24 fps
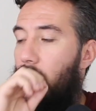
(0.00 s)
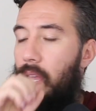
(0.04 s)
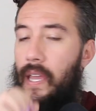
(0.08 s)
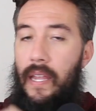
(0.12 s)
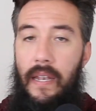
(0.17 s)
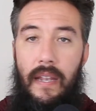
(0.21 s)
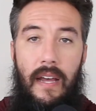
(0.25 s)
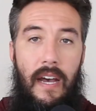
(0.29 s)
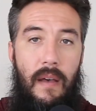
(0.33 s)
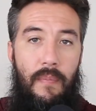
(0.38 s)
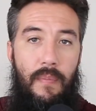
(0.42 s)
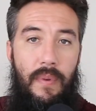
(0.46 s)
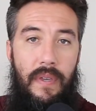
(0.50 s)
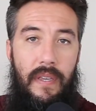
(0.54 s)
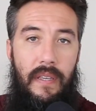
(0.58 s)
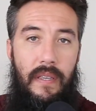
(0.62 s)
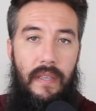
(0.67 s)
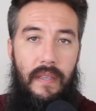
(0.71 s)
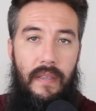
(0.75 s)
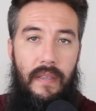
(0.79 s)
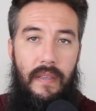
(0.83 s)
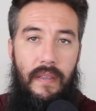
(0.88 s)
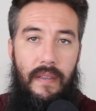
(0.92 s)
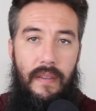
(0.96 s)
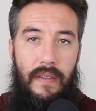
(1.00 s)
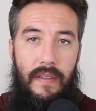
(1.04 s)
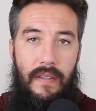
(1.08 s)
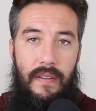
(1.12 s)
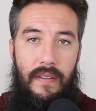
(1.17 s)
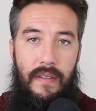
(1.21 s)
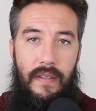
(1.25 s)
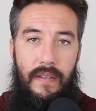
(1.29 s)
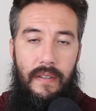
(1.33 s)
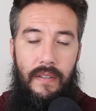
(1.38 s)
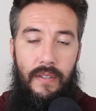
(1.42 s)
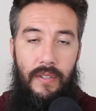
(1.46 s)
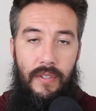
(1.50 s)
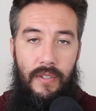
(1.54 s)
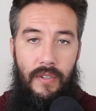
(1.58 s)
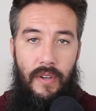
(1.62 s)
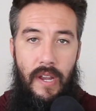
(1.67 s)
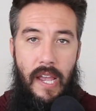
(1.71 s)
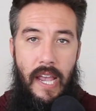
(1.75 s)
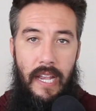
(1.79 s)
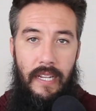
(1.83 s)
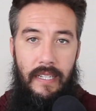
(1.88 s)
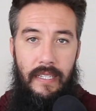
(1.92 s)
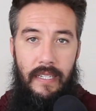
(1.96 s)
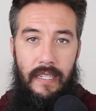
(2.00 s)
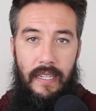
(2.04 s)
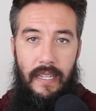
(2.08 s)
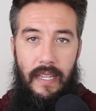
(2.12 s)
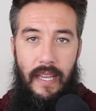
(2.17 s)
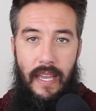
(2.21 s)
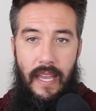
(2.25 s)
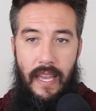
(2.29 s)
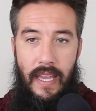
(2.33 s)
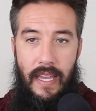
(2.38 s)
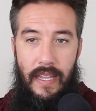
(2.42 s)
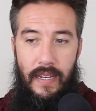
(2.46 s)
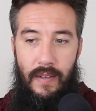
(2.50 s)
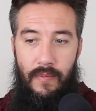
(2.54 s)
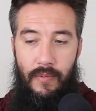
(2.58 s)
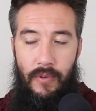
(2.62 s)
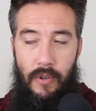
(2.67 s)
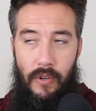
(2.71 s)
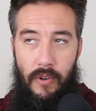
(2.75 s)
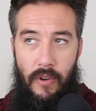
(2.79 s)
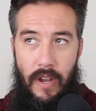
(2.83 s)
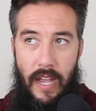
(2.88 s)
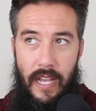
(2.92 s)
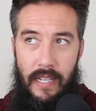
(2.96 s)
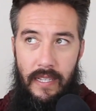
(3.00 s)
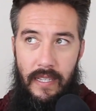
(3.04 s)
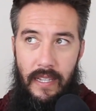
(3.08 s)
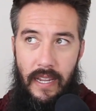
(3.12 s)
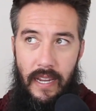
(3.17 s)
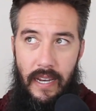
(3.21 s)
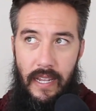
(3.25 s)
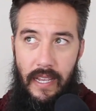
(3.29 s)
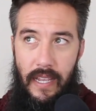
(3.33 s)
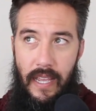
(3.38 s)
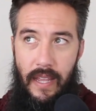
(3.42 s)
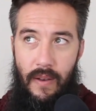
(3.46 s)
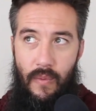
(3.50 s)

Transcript: and not be distracted and procrastinating.